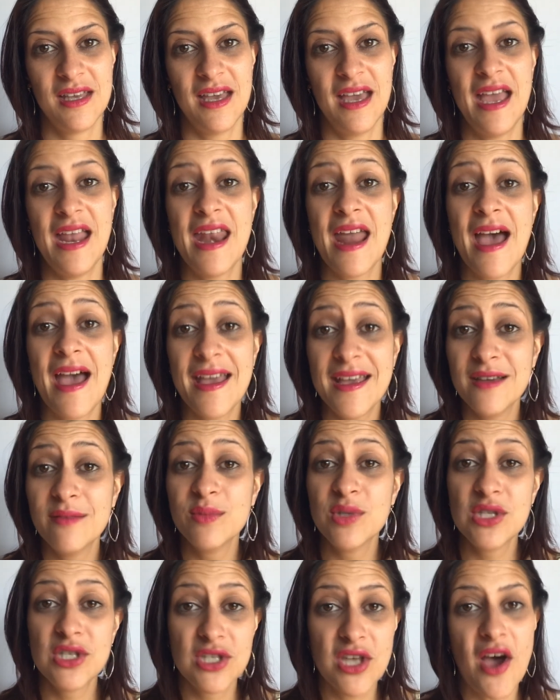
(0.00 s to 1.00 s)
And I
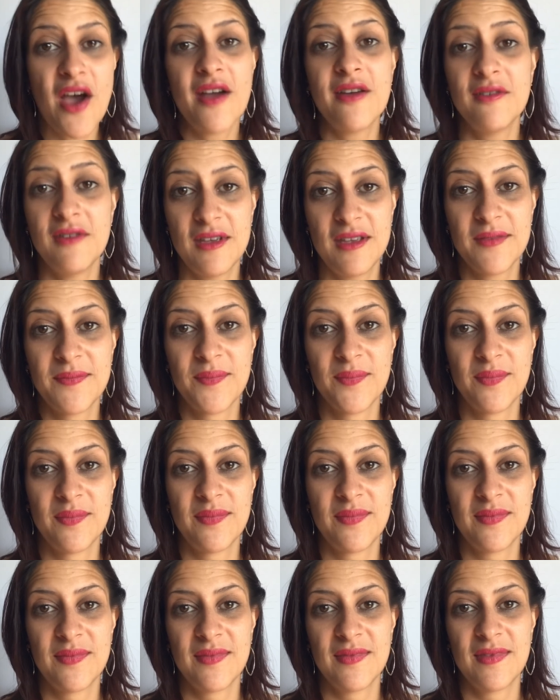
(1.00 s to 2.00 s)
am sorry
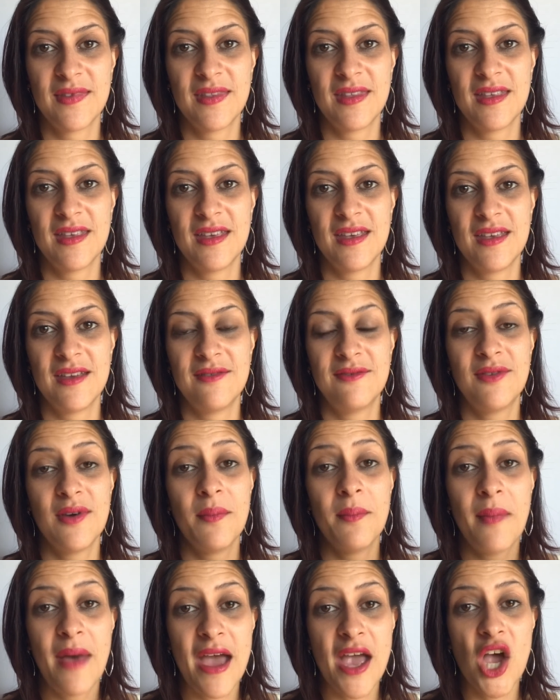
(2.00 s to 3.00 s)

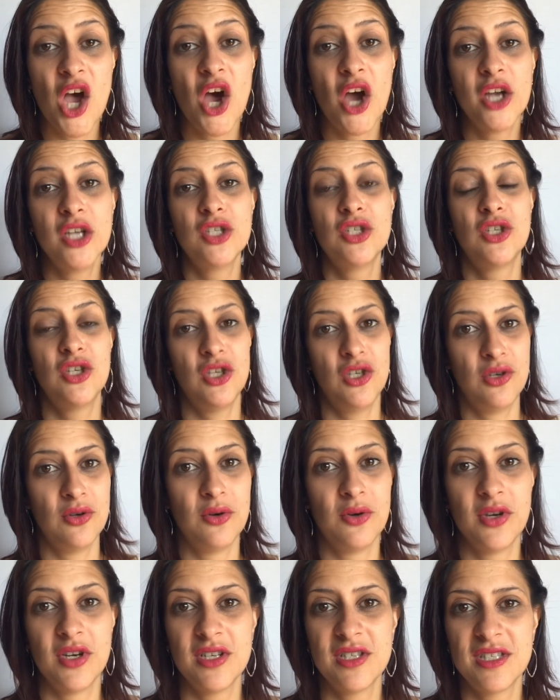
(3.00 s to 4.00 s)
from my heart to
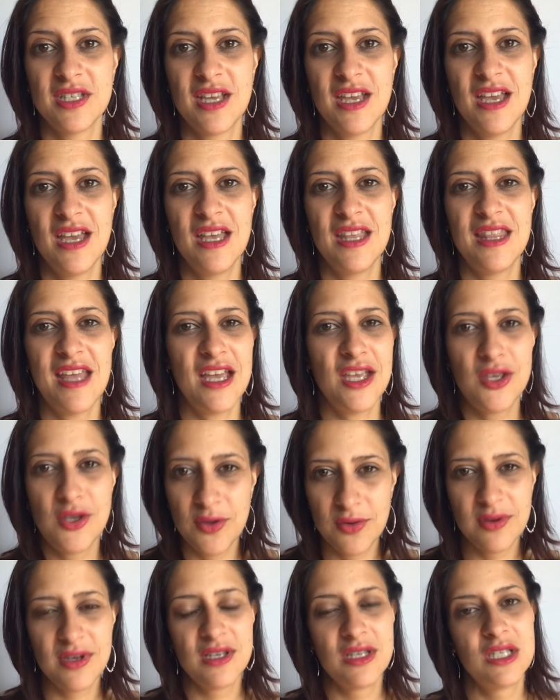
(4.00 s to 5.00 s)
yours that
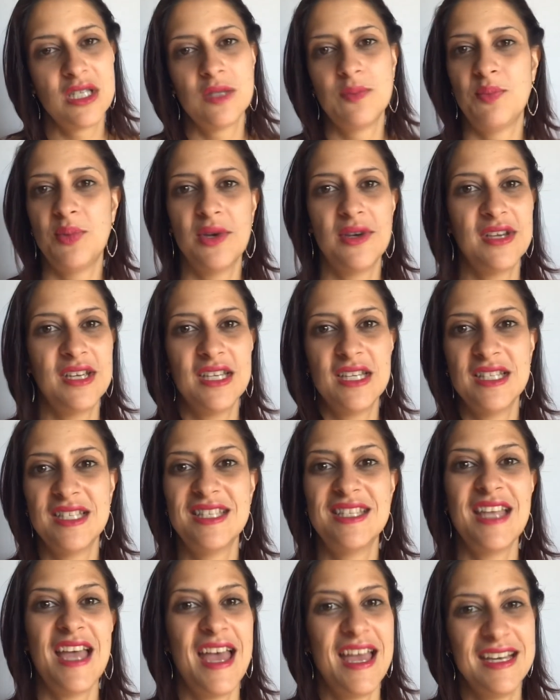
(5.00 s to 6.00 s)
you
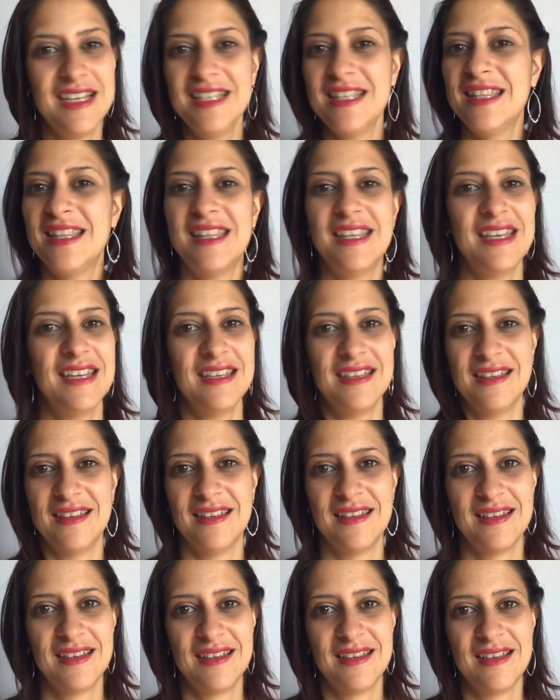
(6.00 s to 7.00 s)
experienced anything
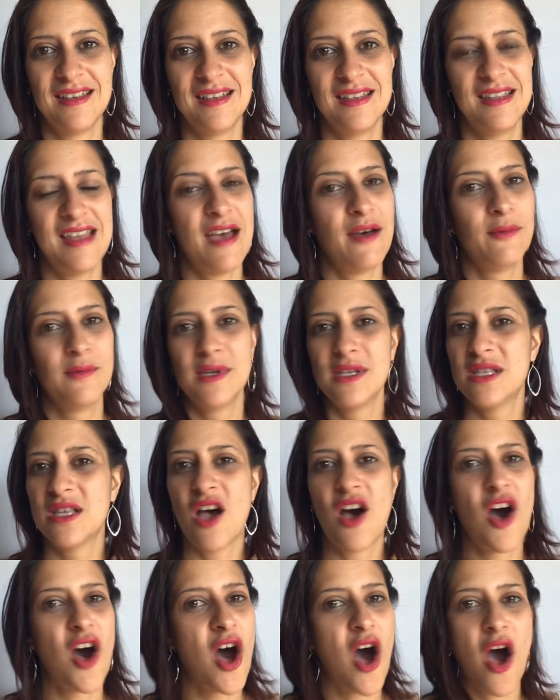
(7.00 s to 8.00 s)
that was
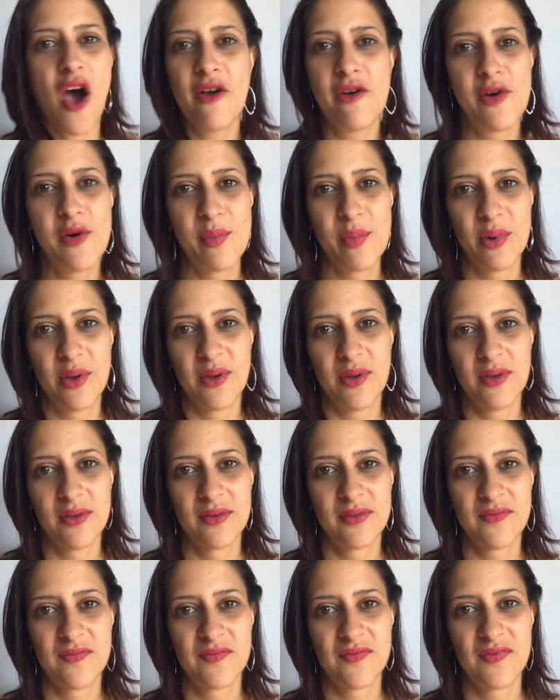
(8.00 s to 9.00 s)
horrible.
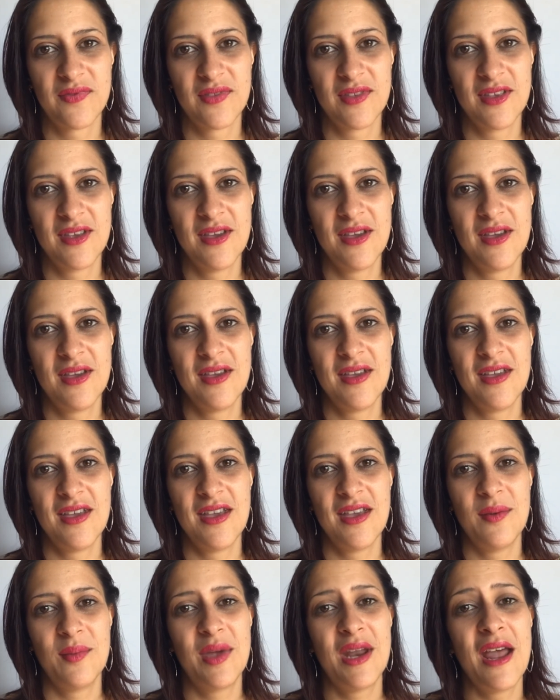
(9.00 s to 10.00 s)

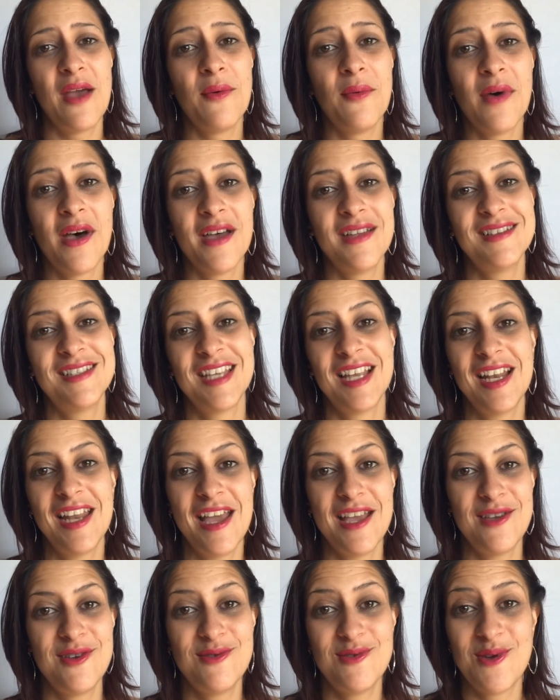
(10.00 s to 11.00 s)
But I want to
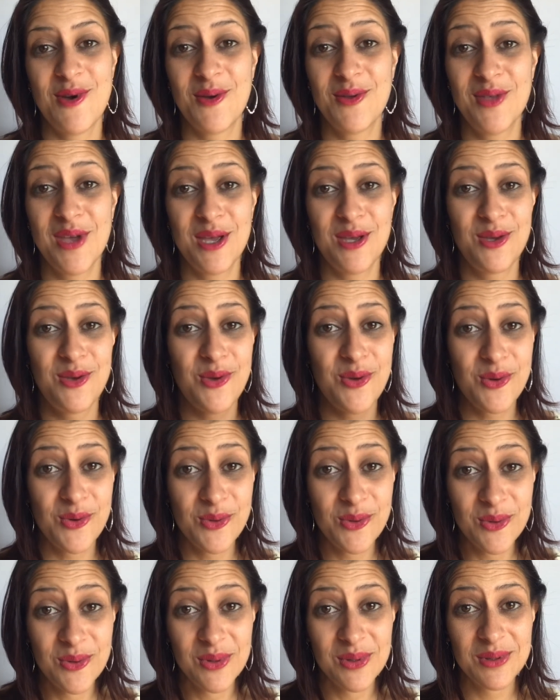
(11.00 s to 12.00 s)
let you know that
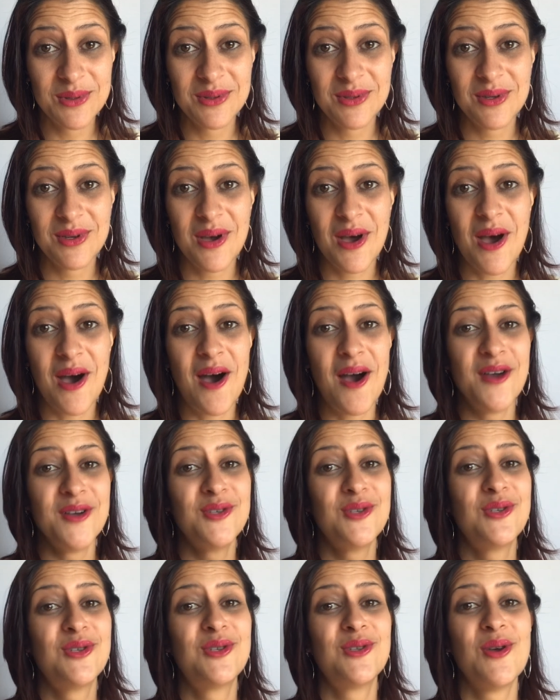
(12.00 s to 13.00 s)
you are
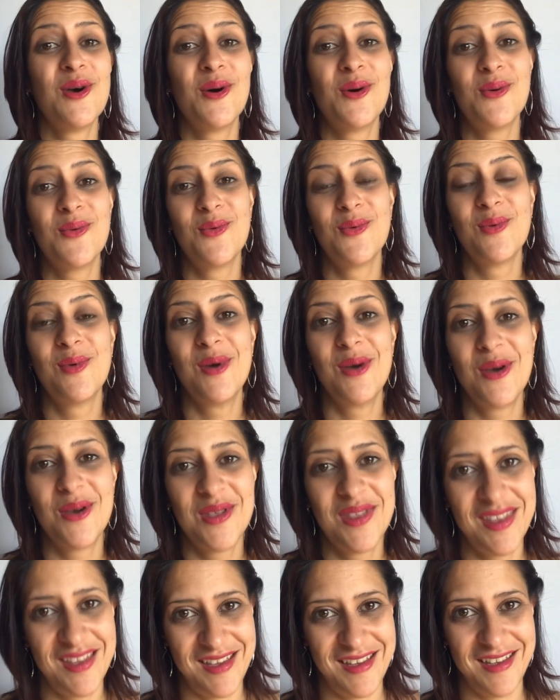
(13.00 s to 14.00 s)
so
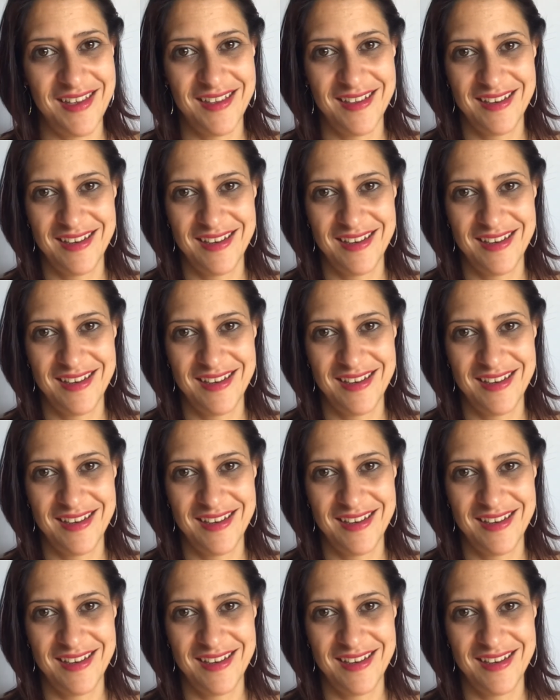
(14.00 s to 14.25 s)
worthy